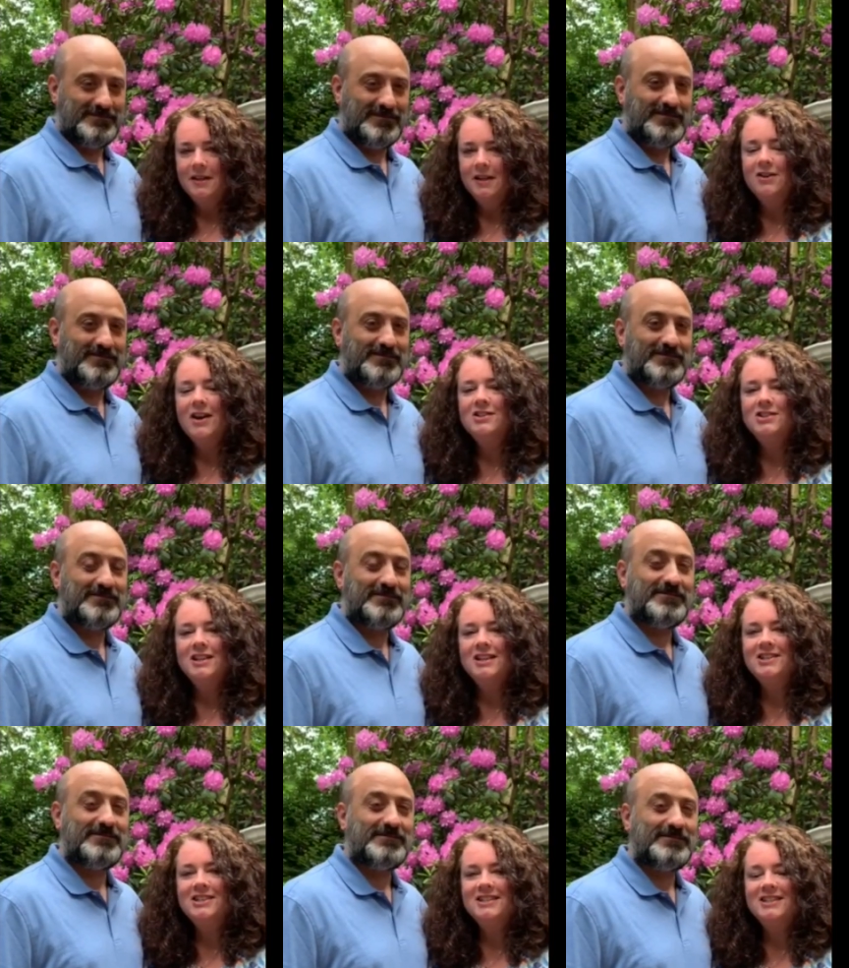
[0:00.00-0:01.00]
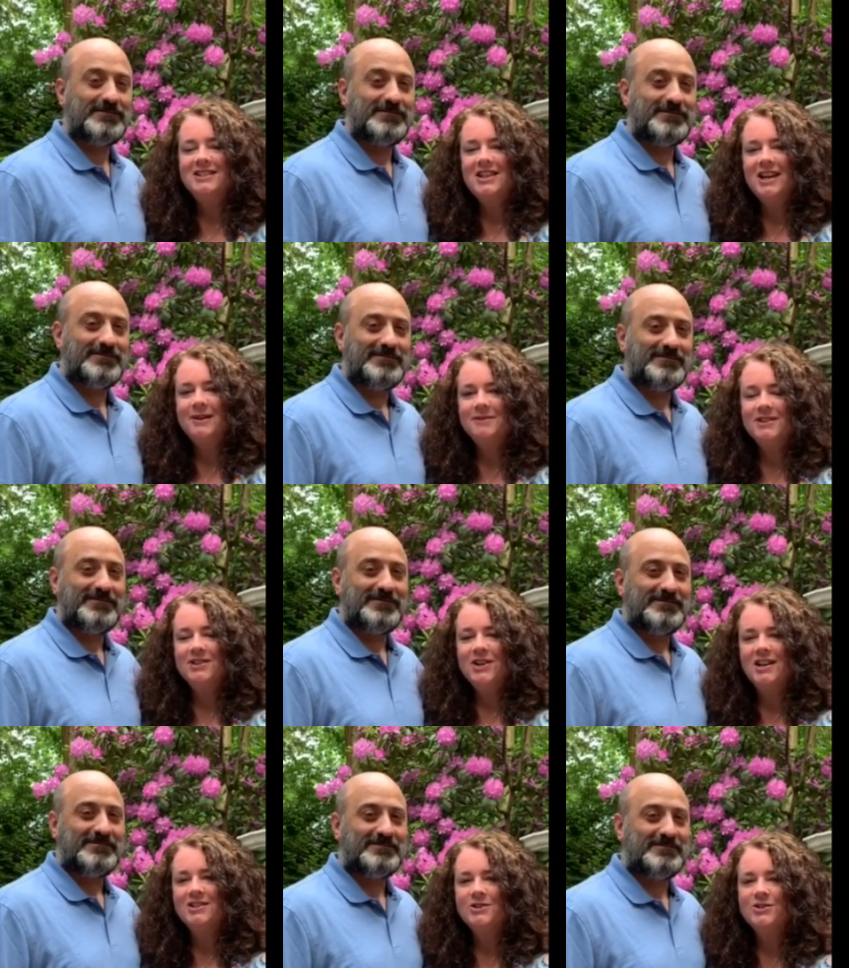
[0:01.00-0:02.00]
Speaker 1: Congratulations, James, on
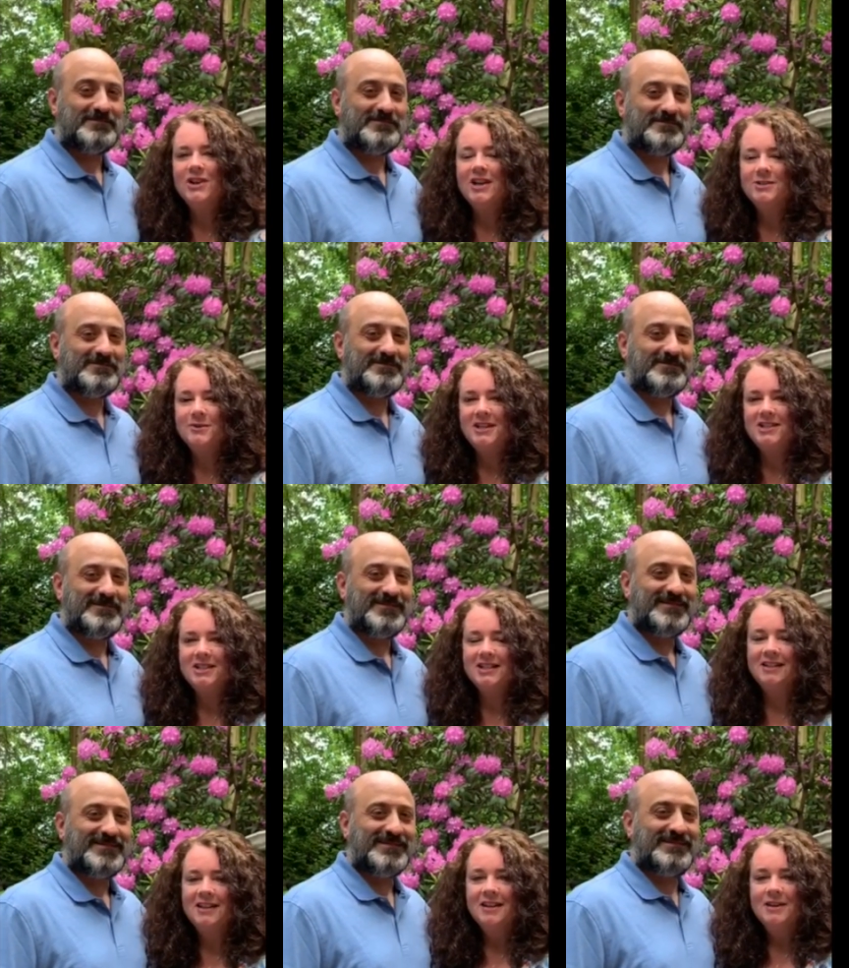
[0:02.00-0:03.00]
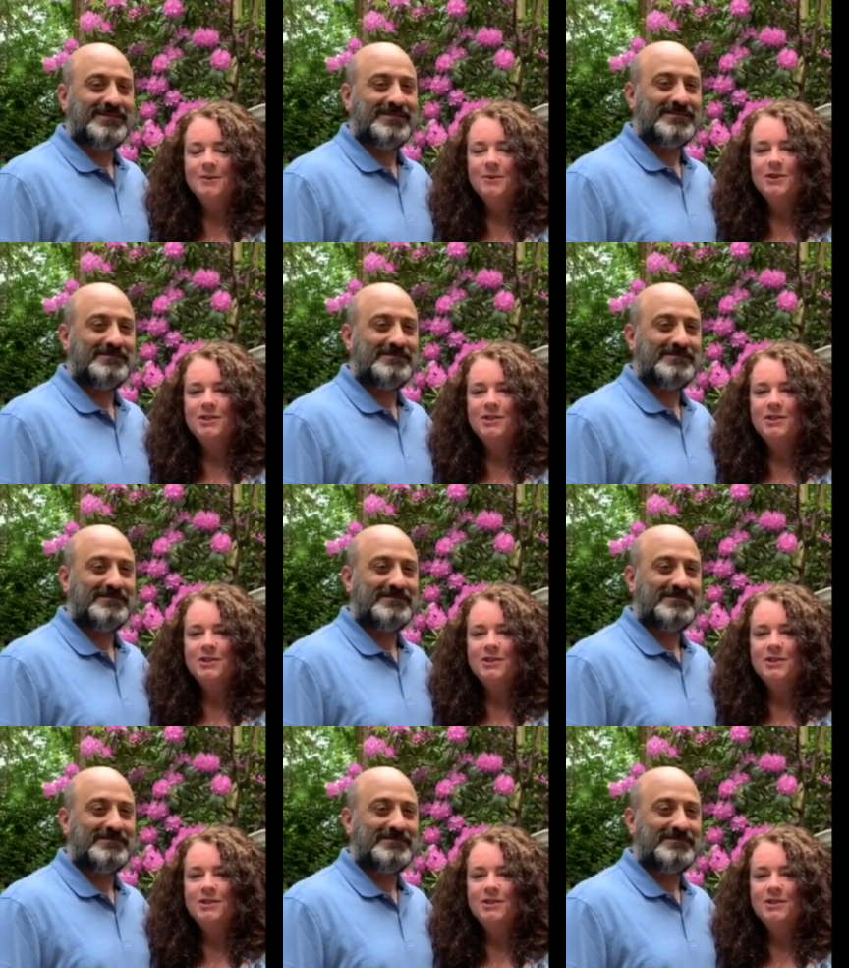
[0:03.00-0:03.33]
your high school graduation. We're